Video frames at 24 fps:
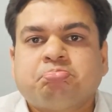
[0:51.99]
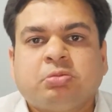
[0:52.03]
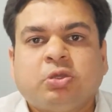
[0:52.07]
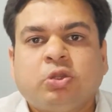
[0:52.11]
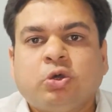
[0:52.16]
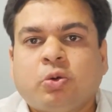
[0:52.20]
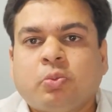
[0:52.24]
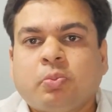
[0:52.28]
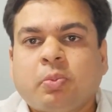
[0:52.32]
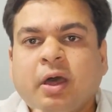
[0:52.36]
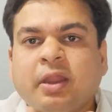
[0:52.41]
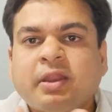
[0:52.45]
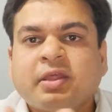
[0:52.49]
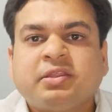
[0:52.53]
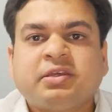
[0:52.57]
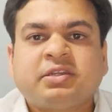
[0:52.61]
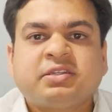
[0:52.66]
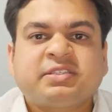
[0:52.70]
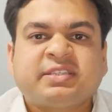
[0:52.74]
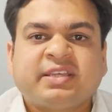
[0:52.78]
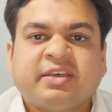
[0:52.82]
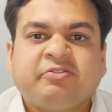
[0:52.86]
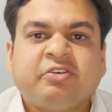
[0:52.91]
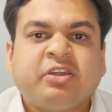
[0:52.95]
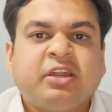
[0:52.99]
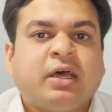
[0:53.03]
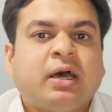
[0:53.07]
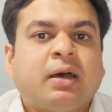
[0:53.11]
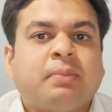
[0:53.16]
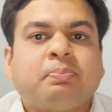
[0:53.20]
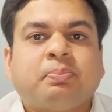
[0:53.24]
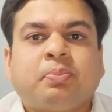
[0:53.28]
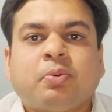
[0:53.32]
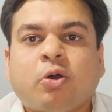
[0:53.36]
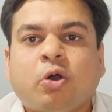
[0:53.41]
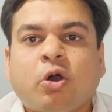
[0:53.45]
another
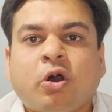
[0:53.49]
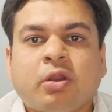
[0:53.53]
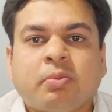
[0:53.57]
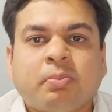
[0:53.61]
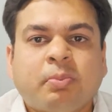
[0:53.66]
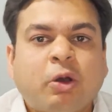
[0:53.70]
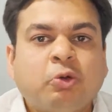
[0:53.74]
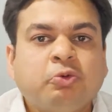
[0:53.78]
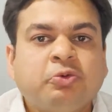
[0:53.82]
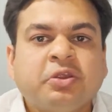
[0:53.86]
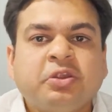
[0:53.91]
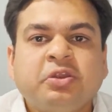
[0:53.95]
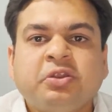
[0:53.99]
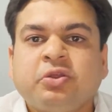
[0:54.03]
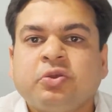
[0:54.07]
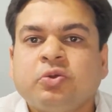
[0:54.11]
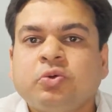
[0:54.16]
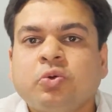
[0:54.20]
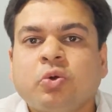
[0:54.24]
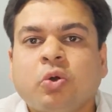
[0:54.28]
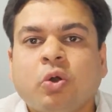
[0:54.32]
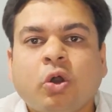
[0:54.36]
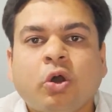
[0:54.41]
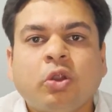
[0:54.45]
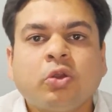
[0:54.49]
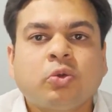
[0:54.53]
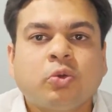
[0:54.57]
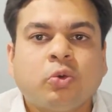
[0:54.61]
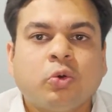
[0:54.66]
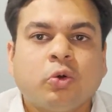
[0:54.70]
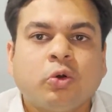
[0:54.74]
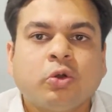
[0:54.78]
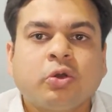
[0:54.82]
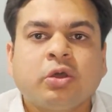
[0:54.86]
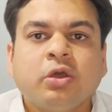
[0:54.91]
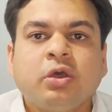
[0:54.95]
7-Up or Mountain Dew or
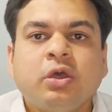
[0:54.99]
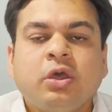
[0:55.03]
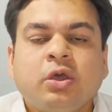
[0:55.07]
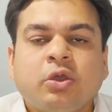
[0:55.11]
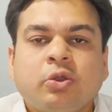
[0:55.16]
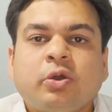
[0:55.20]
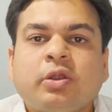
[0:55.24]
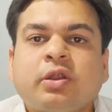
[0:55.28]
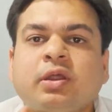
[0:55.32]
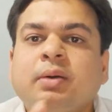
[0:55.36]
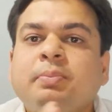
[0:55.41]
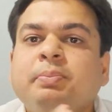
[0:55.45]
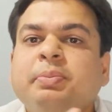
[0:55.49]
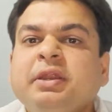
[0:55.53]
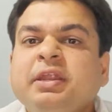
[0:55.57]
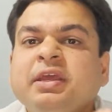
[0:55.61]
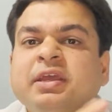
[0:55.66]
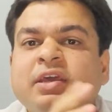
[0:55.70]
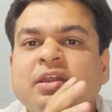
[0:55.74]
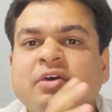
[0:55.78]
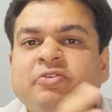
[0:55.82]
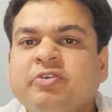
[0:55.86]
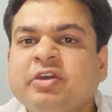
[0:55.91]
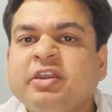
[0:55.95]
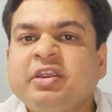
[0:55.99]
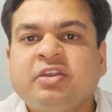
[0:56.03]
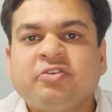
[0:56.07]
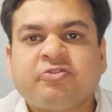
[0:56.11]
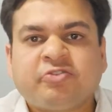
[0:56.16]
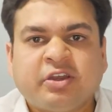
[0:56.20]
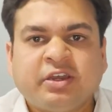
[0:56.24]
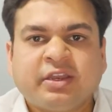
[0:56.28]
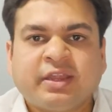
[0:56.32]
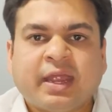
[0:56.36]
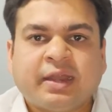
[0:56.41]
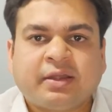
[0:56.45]
Coke, you are competing in a very
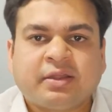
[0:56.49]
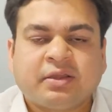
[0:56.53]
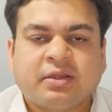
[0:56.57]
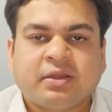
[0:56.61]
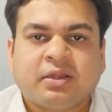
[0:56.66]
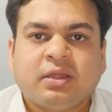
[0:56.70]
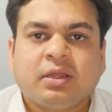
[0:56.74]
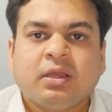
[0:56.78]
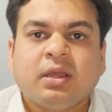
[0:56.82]
different category.